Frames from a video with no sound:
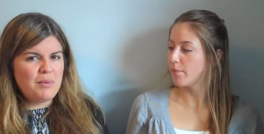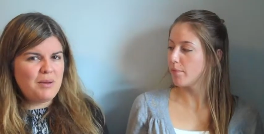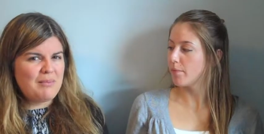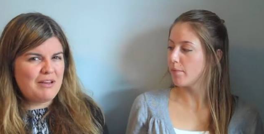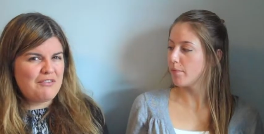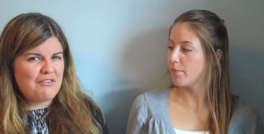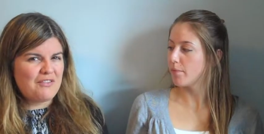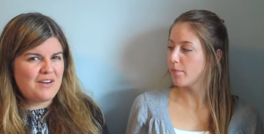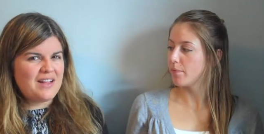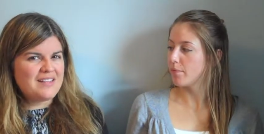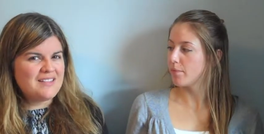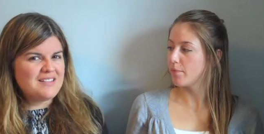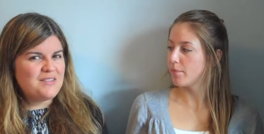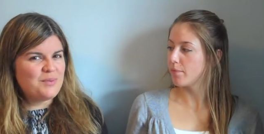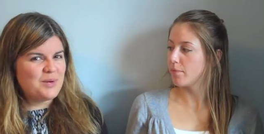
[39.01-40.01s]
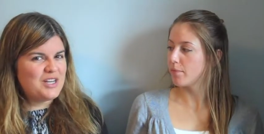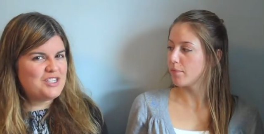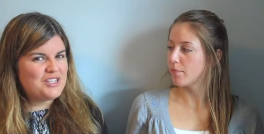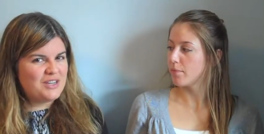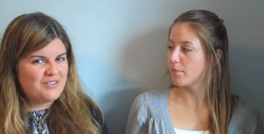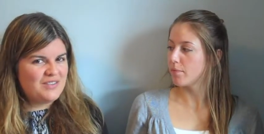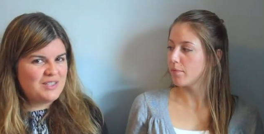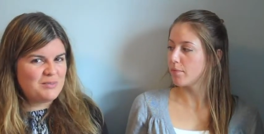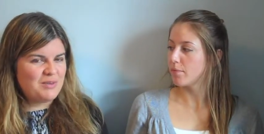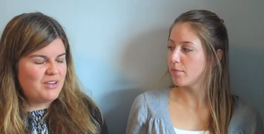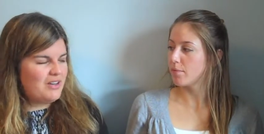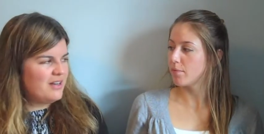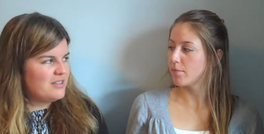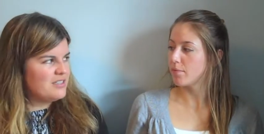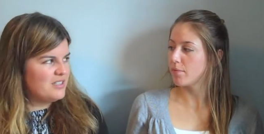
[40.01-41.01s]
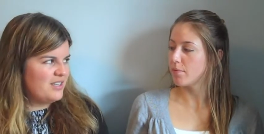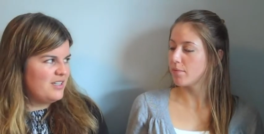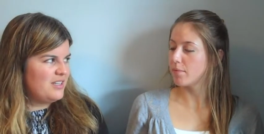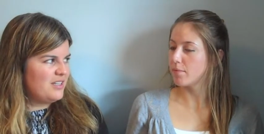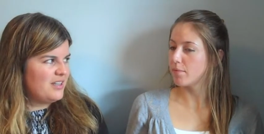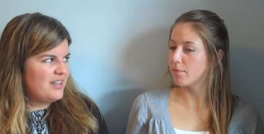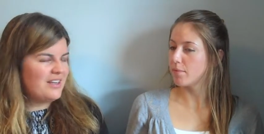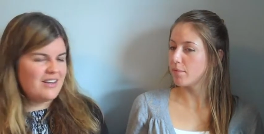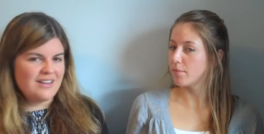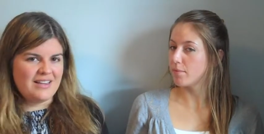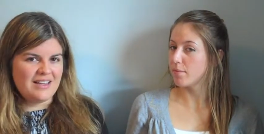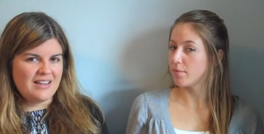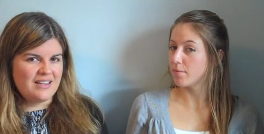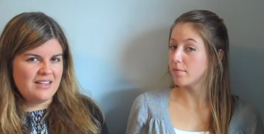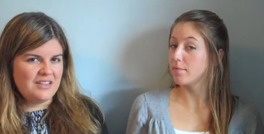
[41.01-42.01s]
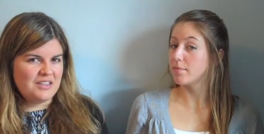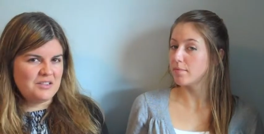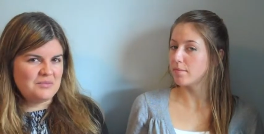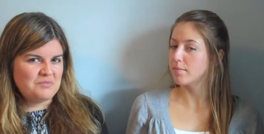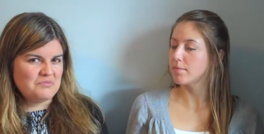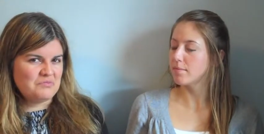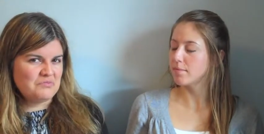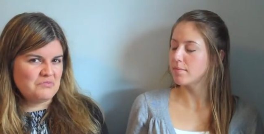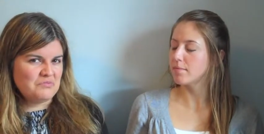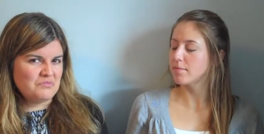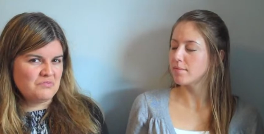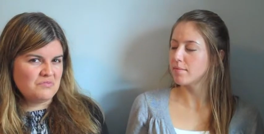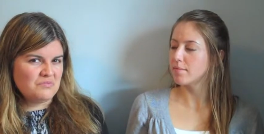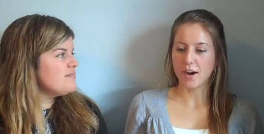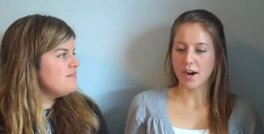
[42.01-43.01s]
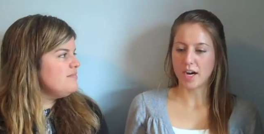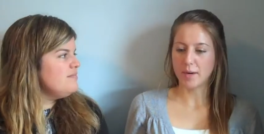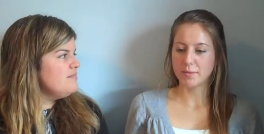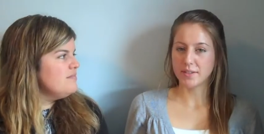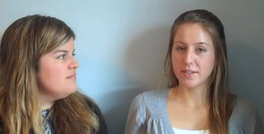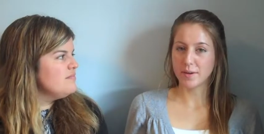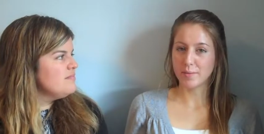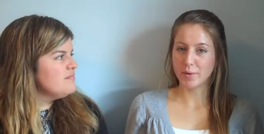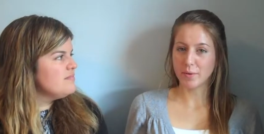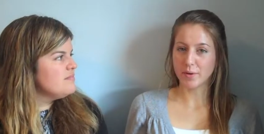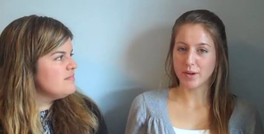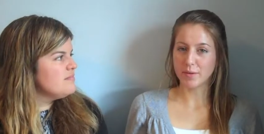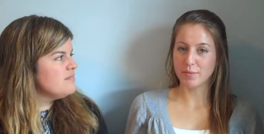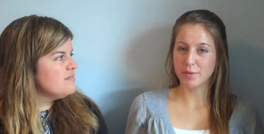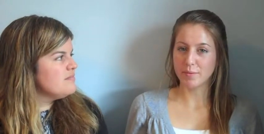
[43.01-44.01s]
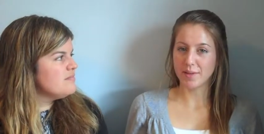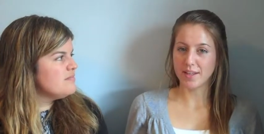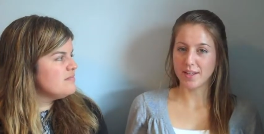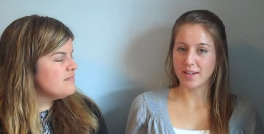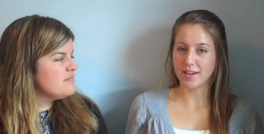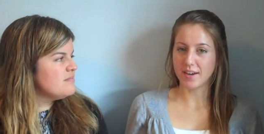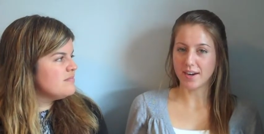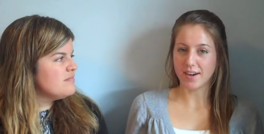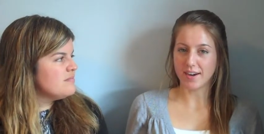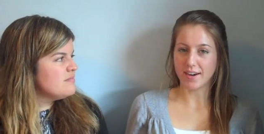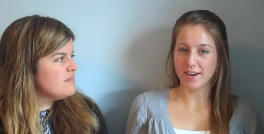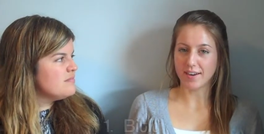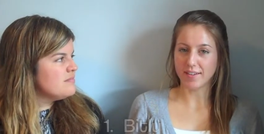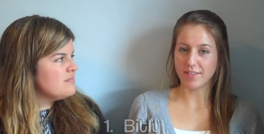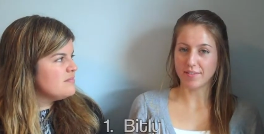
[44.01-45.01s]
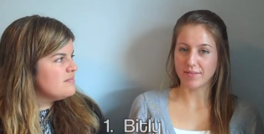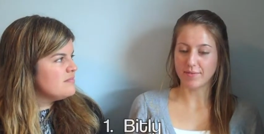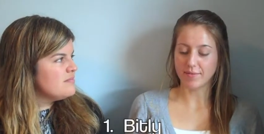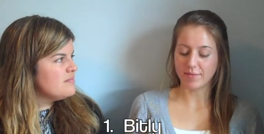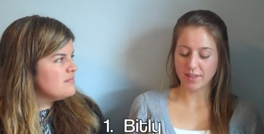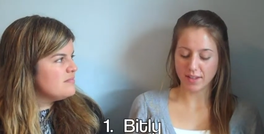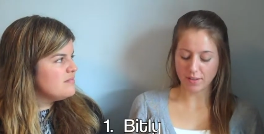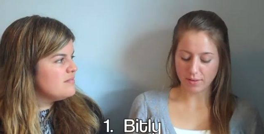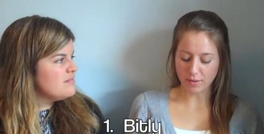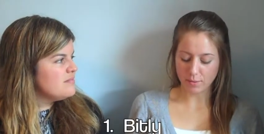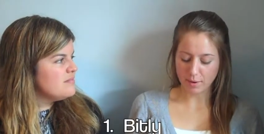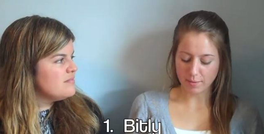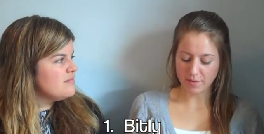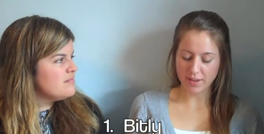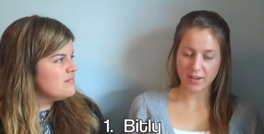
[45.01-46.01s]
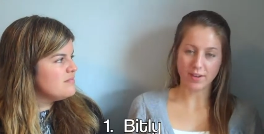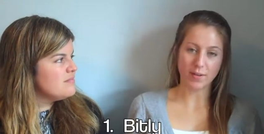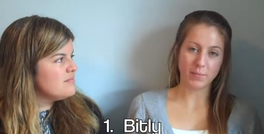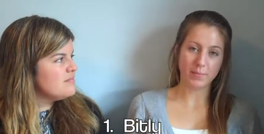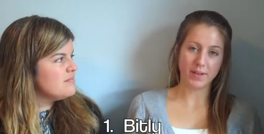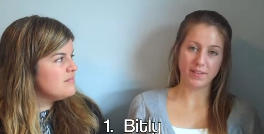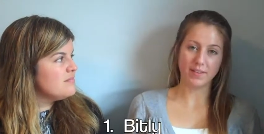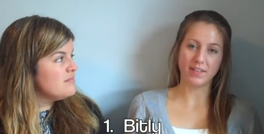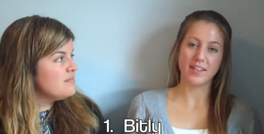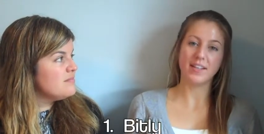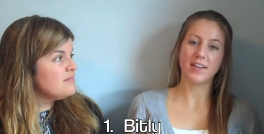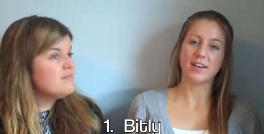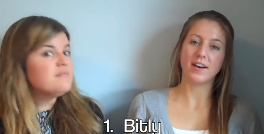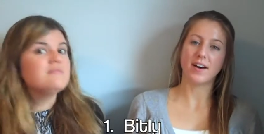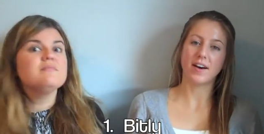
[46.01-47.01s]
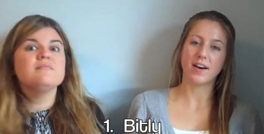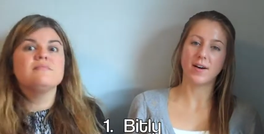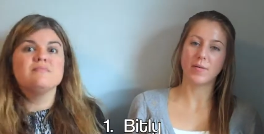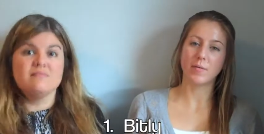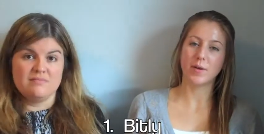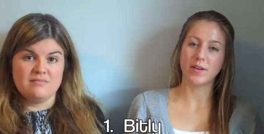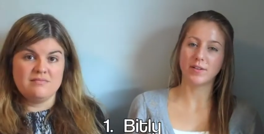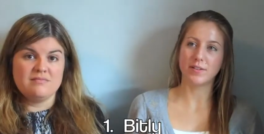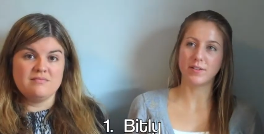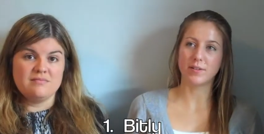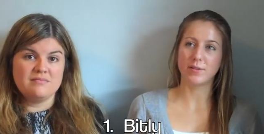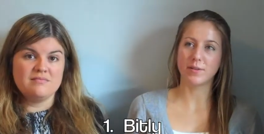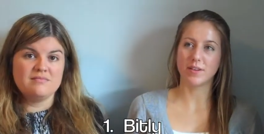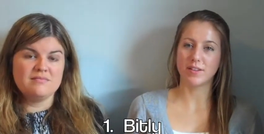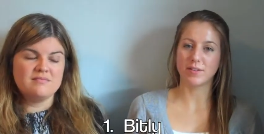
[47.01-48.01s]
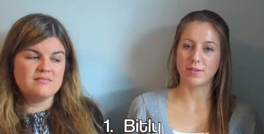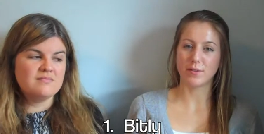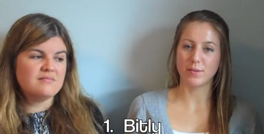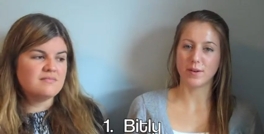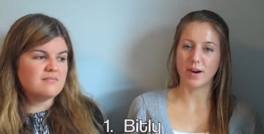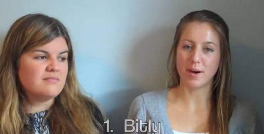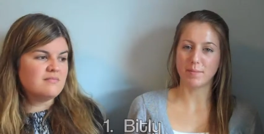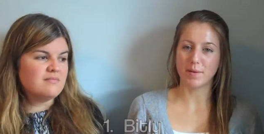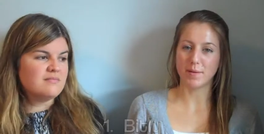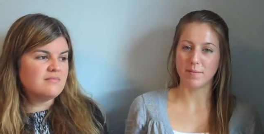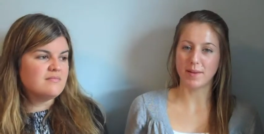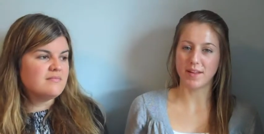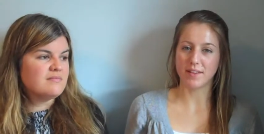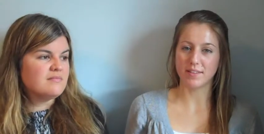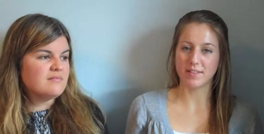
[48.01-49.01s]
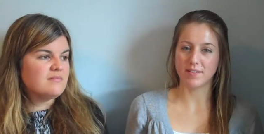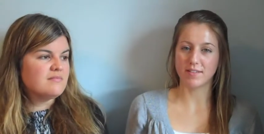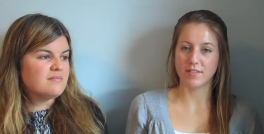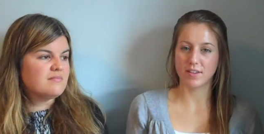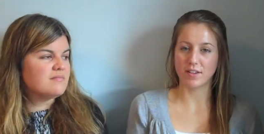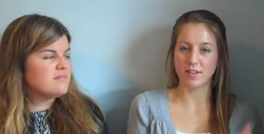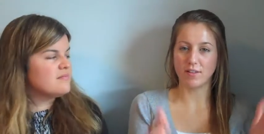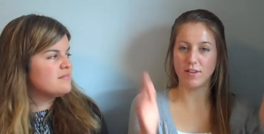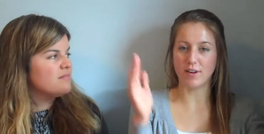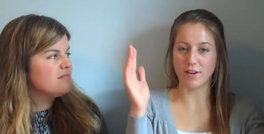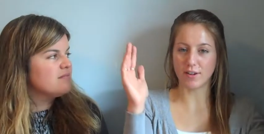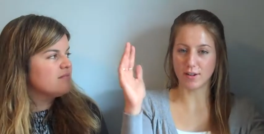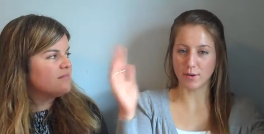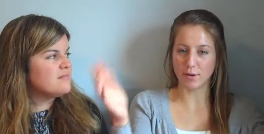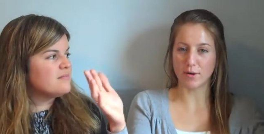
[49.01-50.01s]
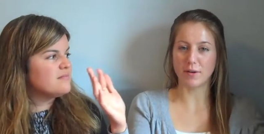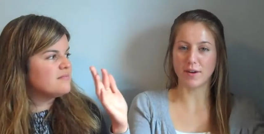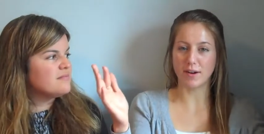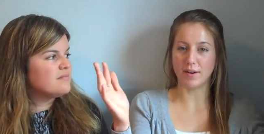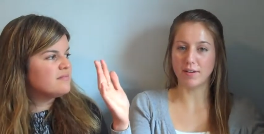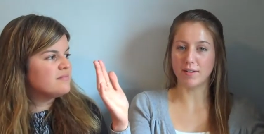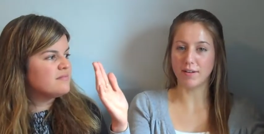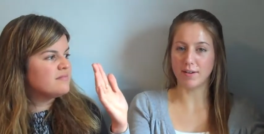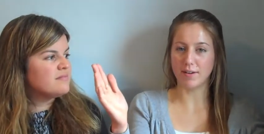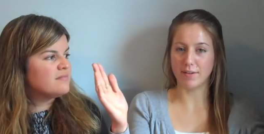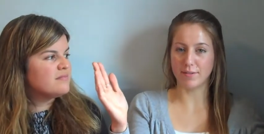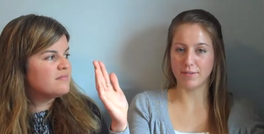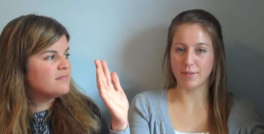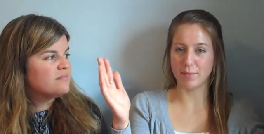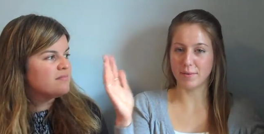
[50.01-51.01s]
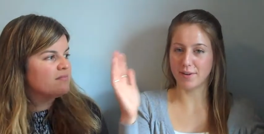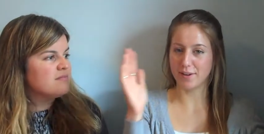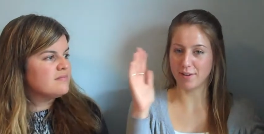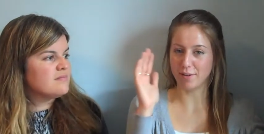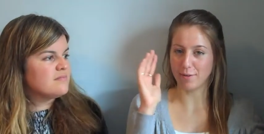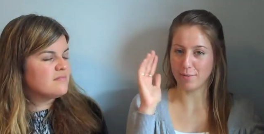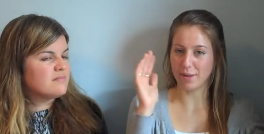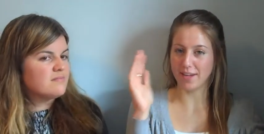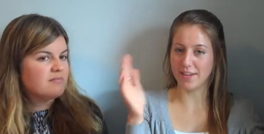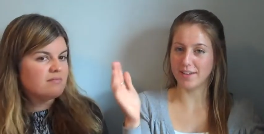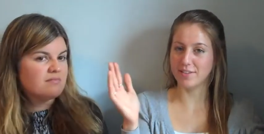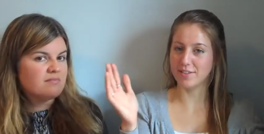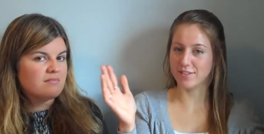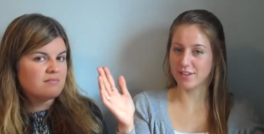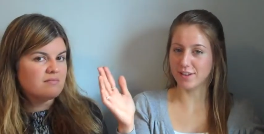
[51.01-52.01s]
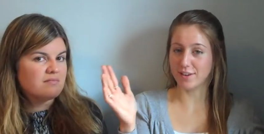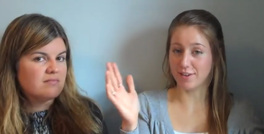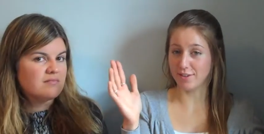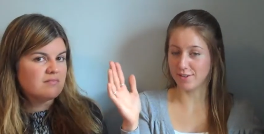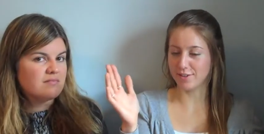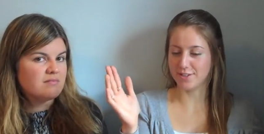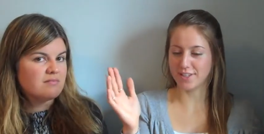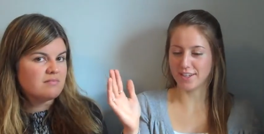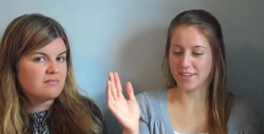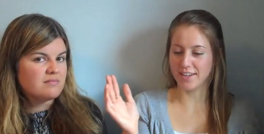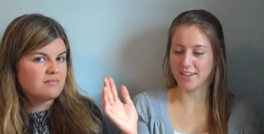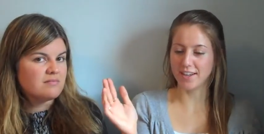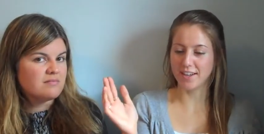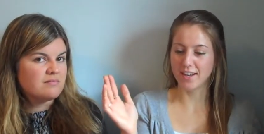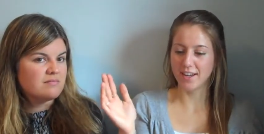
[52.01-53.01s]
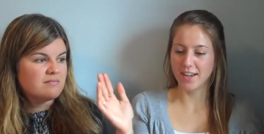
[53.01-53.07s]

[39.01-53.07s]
Speaker 1: how many of my friends, when I
Speaker 2: share on Facebook, are actually clicking on that link. Option number one would be a neat little website called Bitly. Um, what you do is you copy and paste the long URL of the particular page that you're interested in